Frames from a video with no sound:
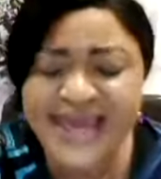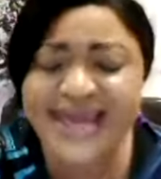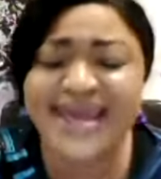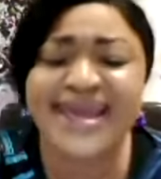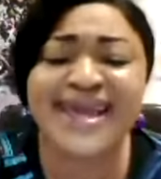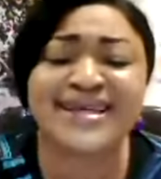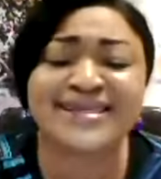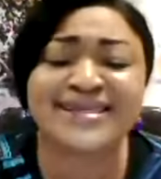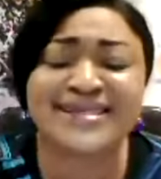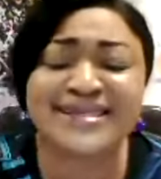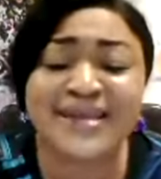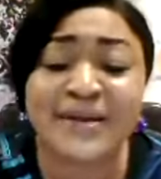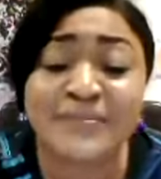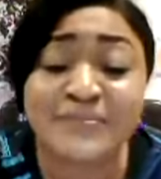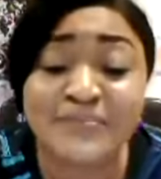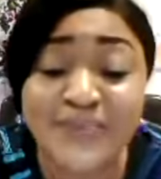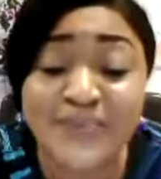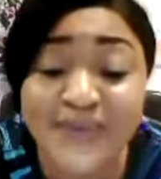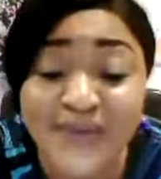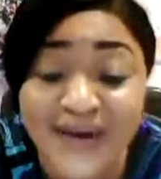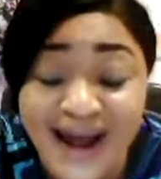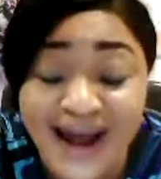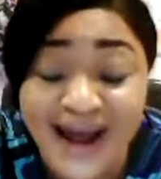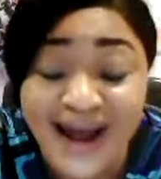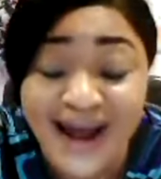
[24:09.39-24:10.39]
He is
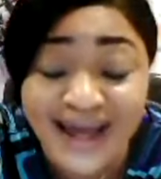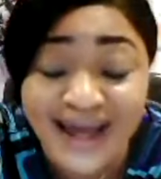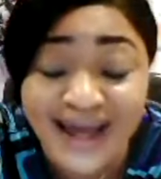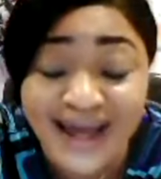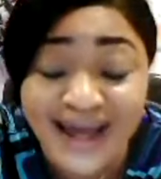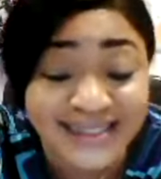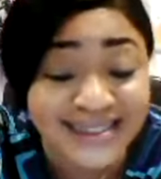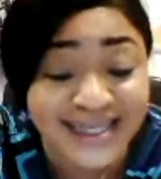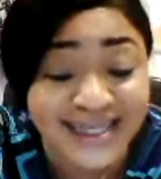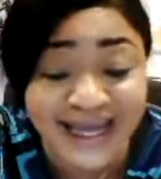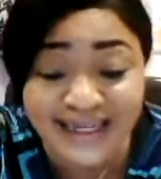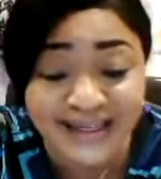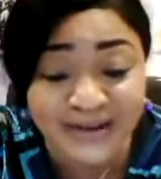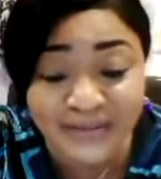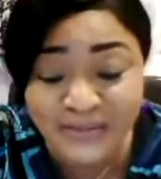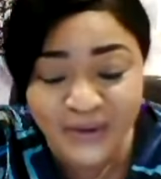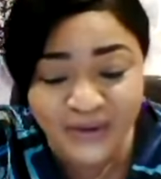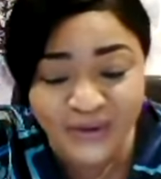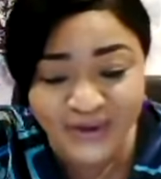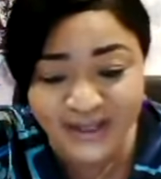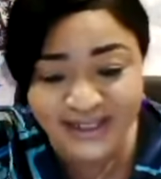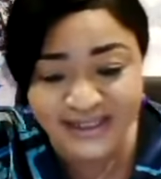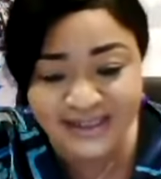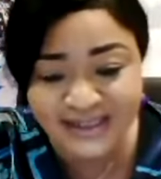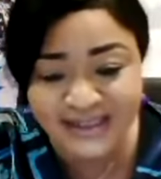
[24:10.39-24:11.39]
the bright and the
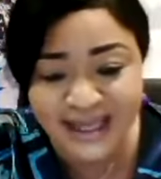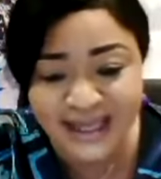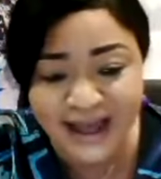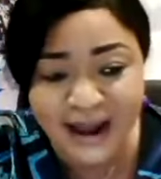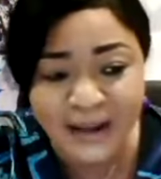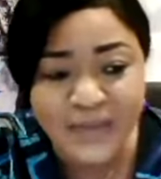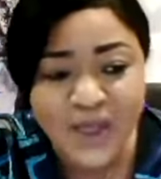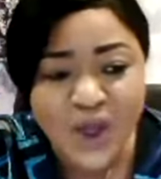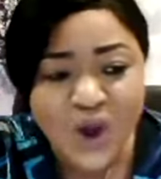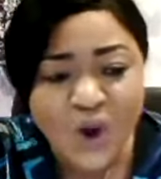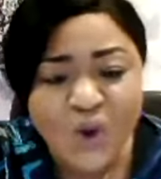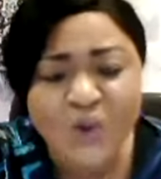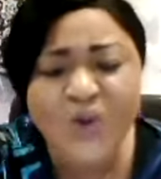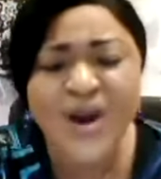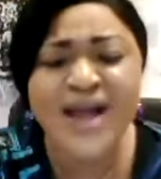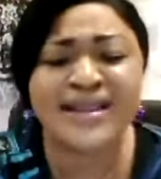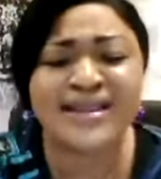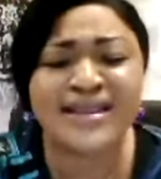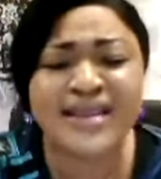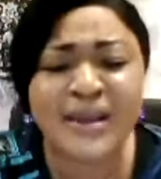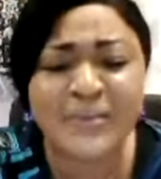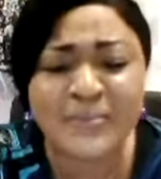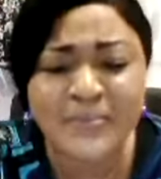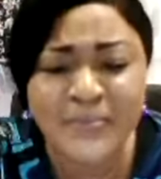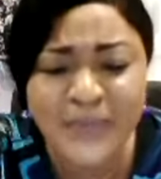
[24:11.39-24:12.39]
morning star. When
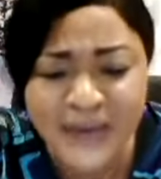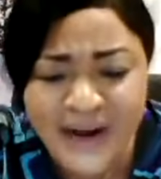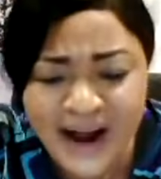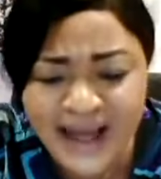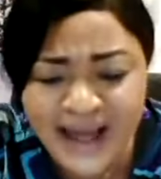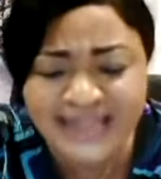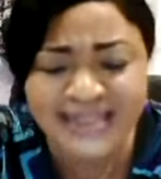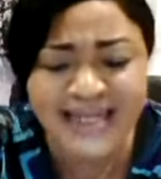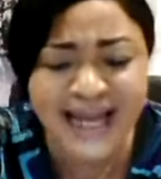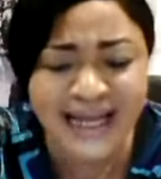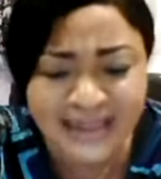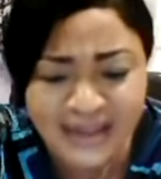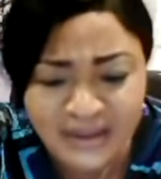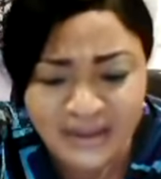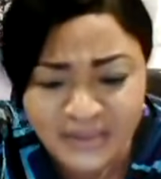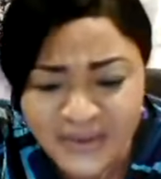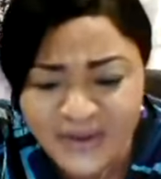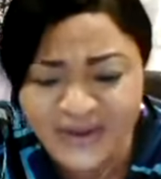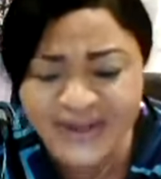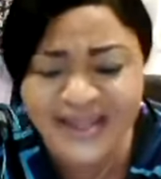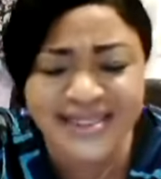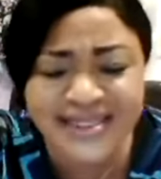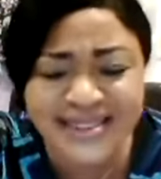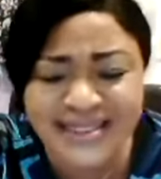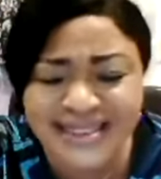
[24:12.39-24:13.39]
the bright and
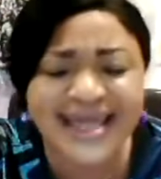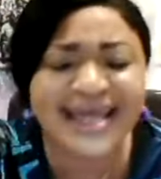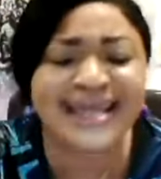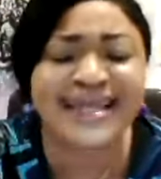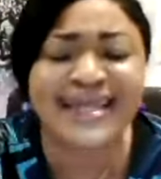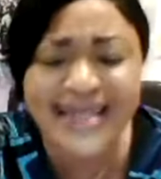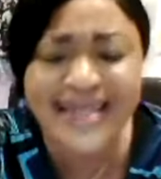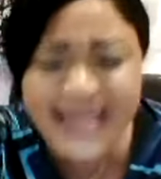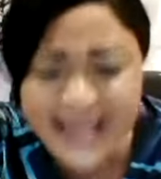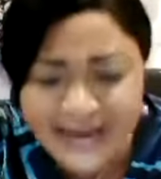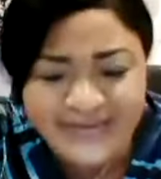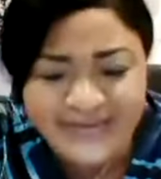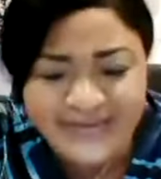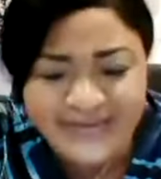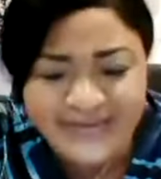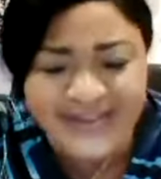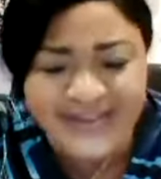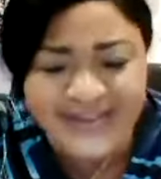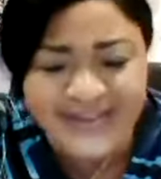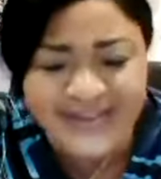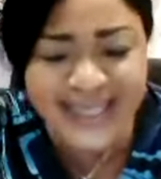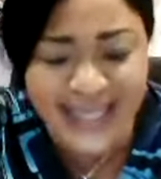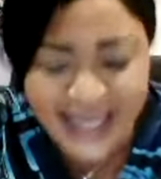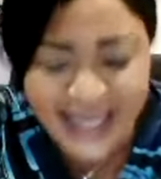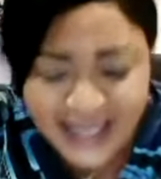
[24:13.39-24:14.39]
the morning star
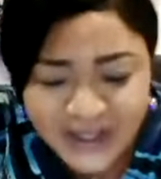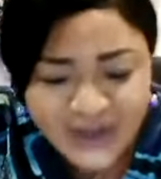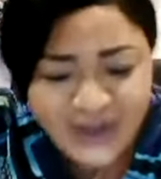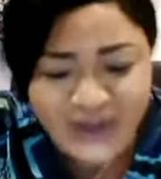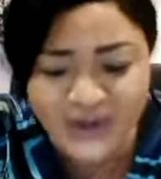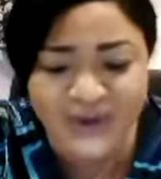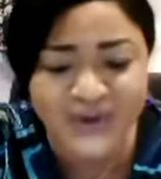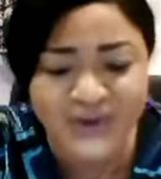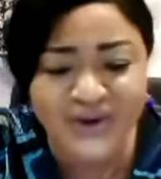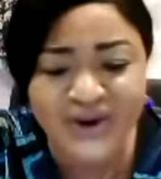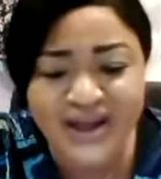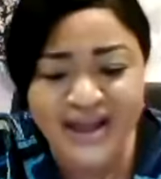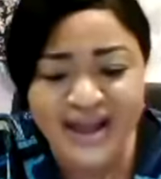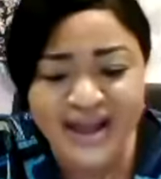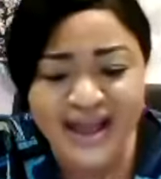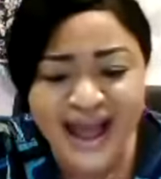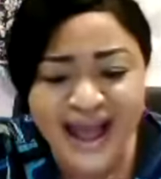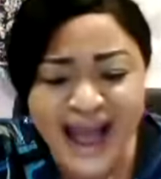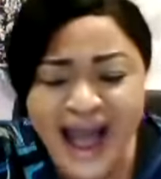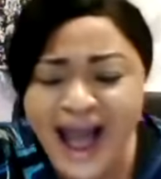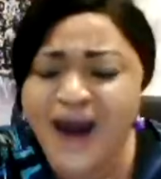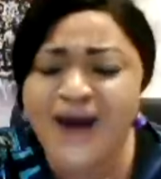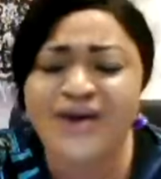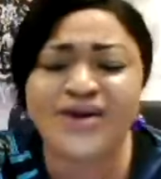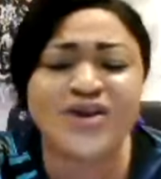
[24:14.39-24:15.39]
lives in you,
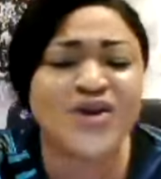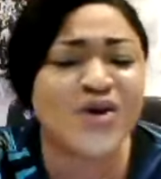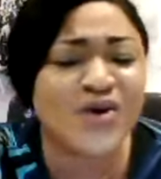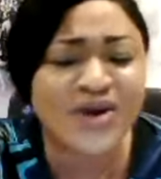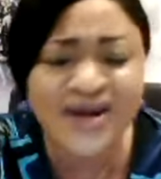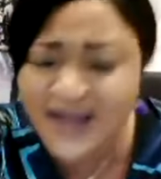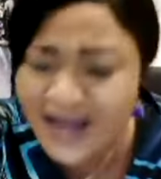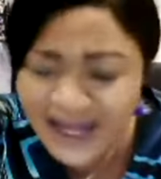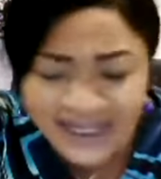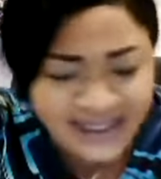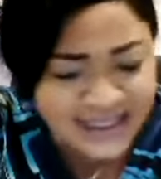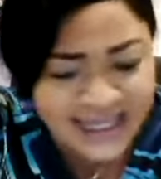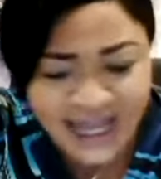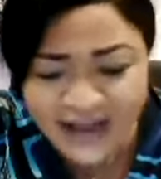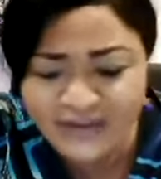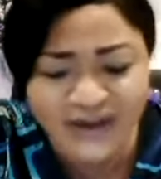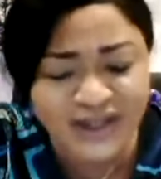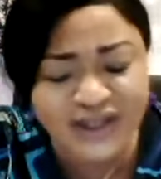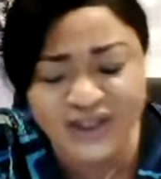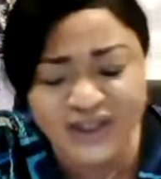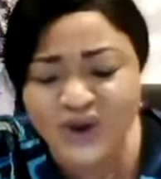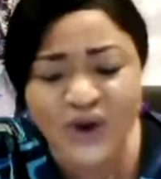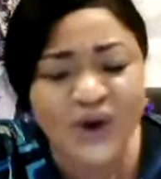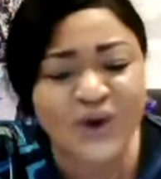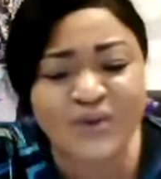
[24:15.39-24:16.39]
how you can't
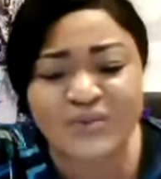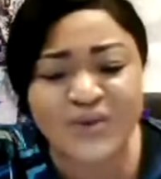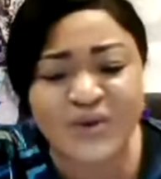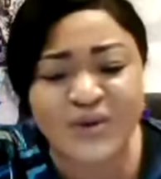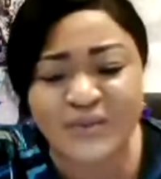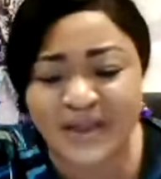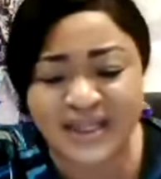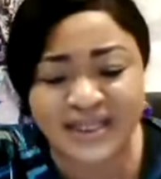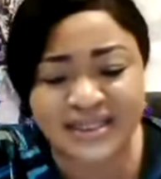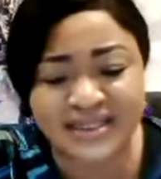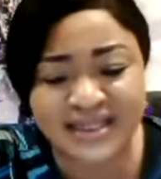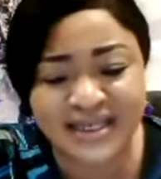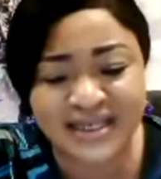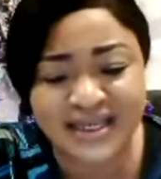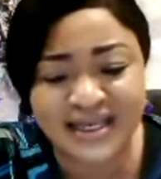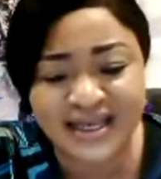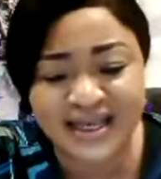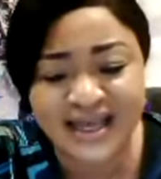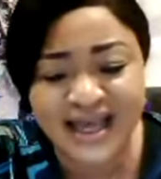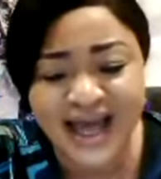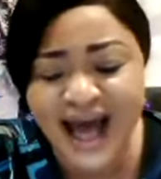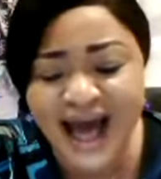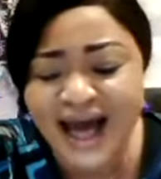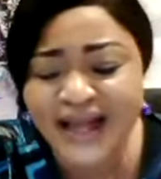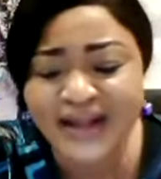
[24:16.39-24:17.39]
have a dull moment.
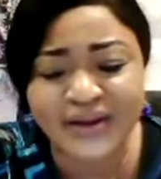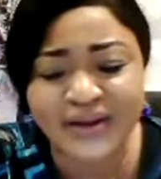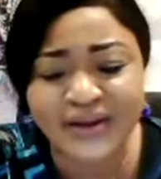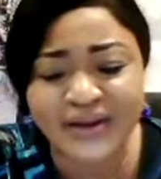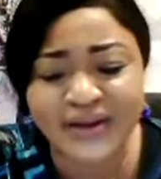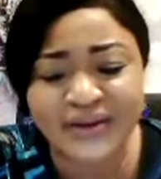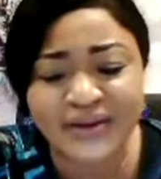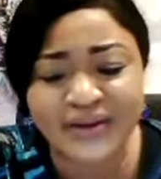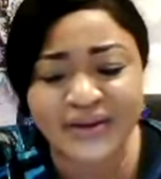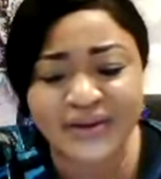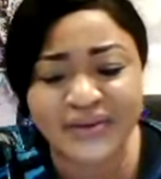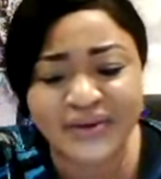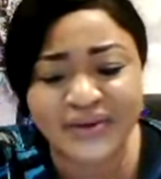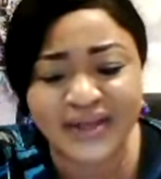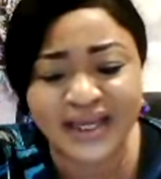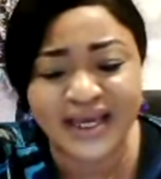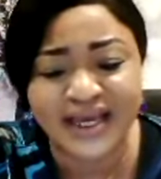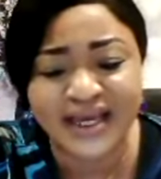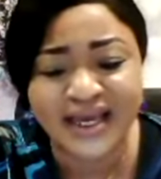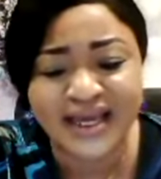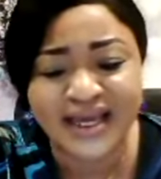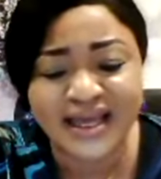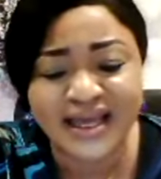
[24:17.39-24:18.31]
Hallelujah.